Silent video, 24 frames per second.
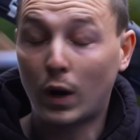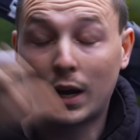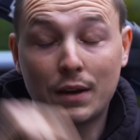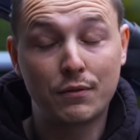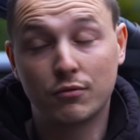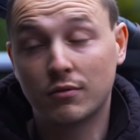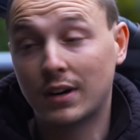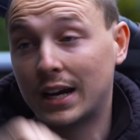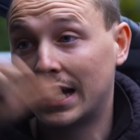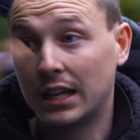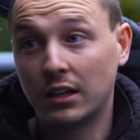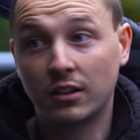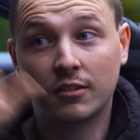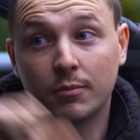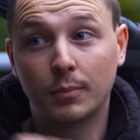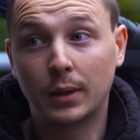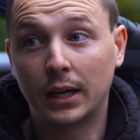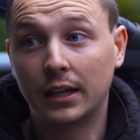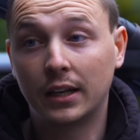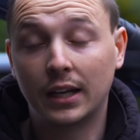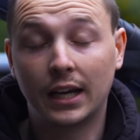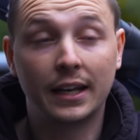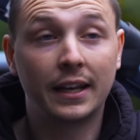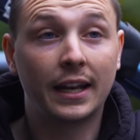wave your hands,
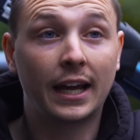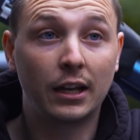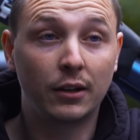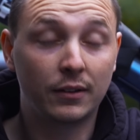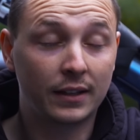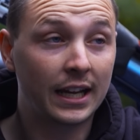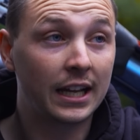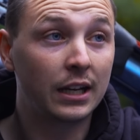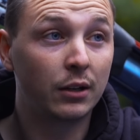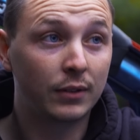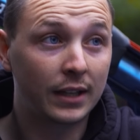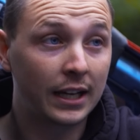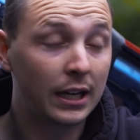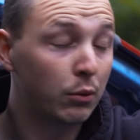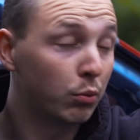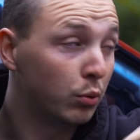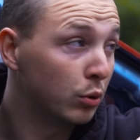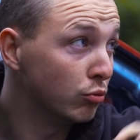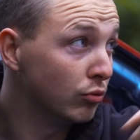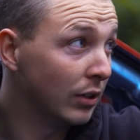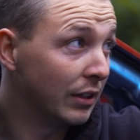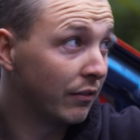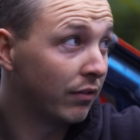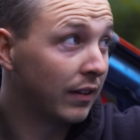man, and they, they, they
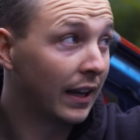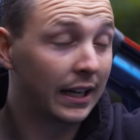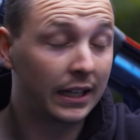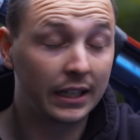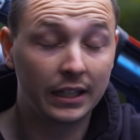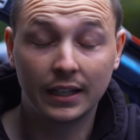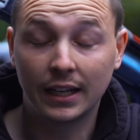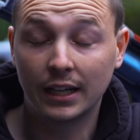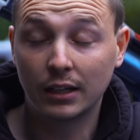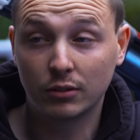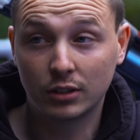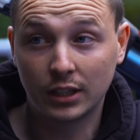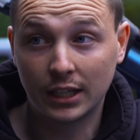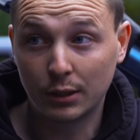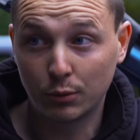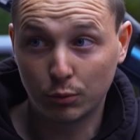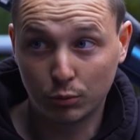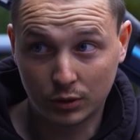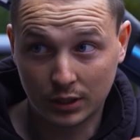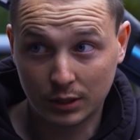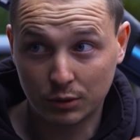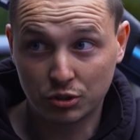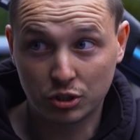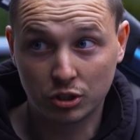will red flag it. They, they,
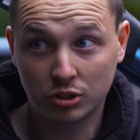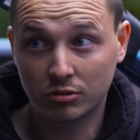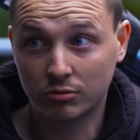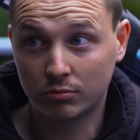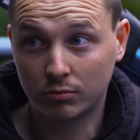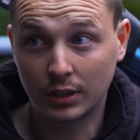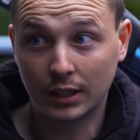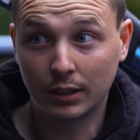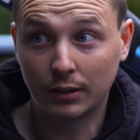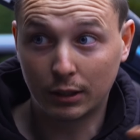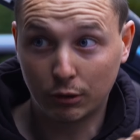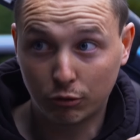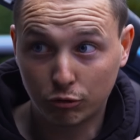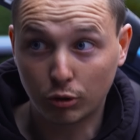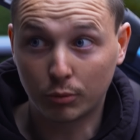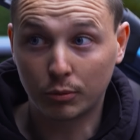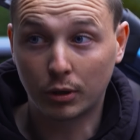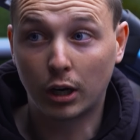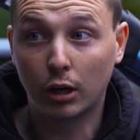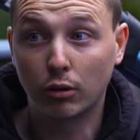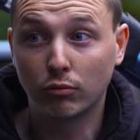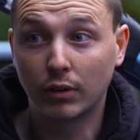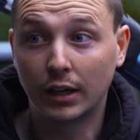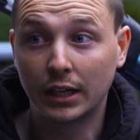they'll just they, will stop
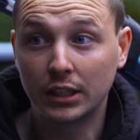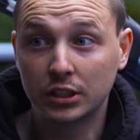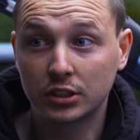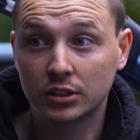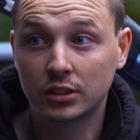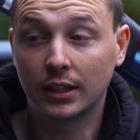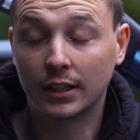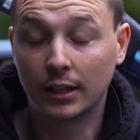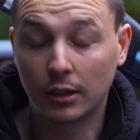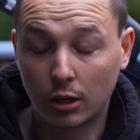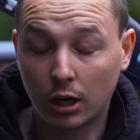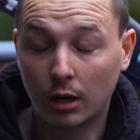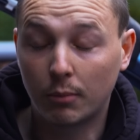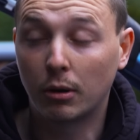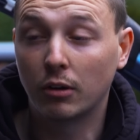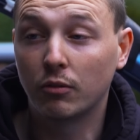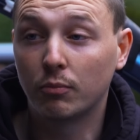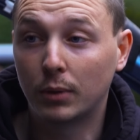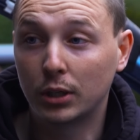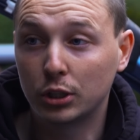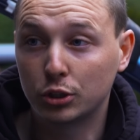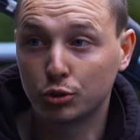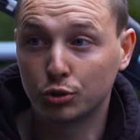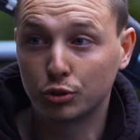the whole race and they'll come over
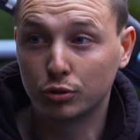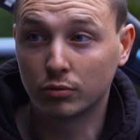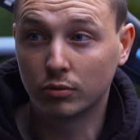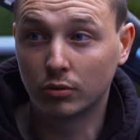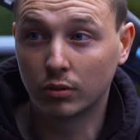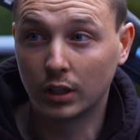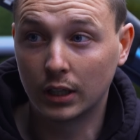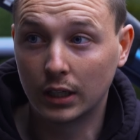and make sure you're all